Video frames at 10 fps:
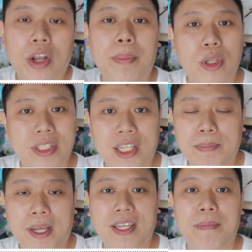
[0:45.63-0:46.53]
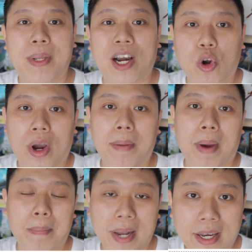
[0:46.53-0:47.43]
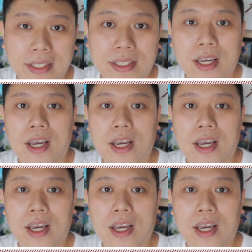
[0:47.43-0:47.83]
monsters parts have been acquired by players.